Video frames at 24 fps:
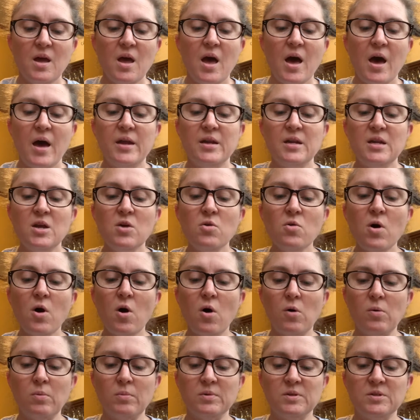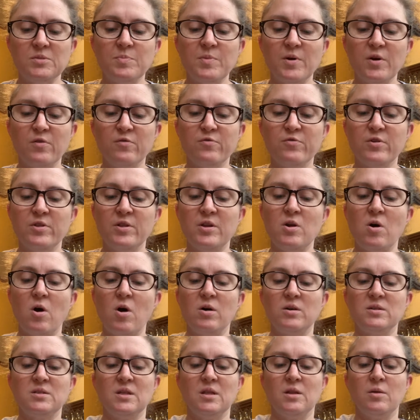A new home was built for the
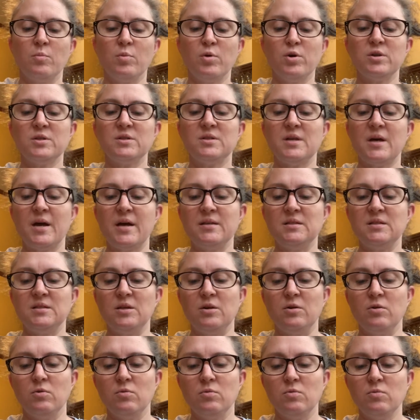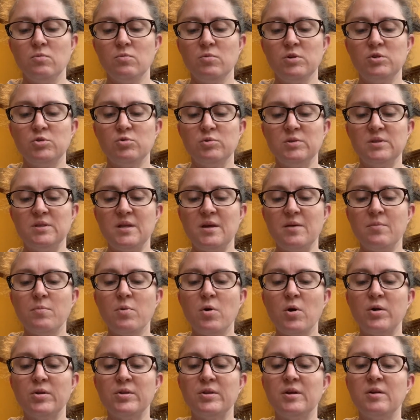dogs in the Brookside Zoo, which was then
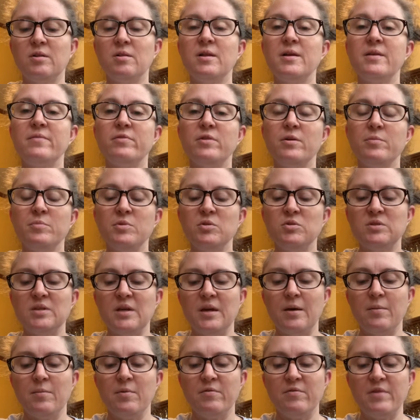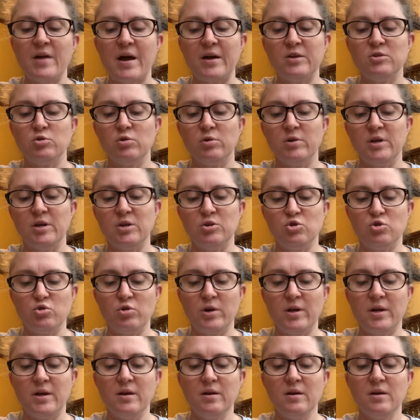part of the Cleveland Museum of Natural
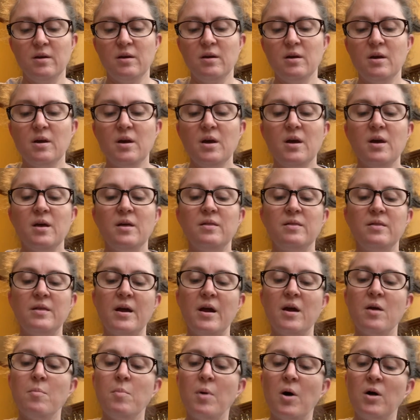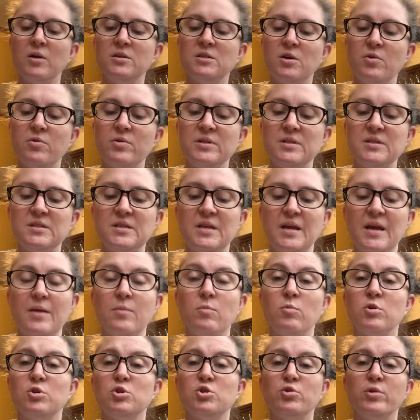History. There, Balto and his team
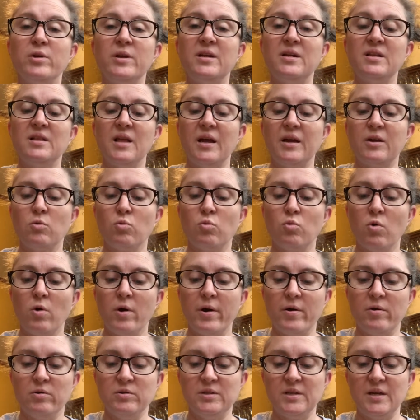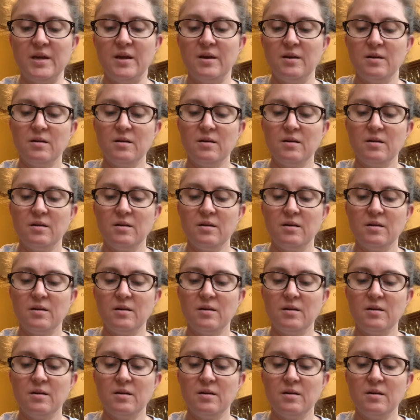were treated like royalty.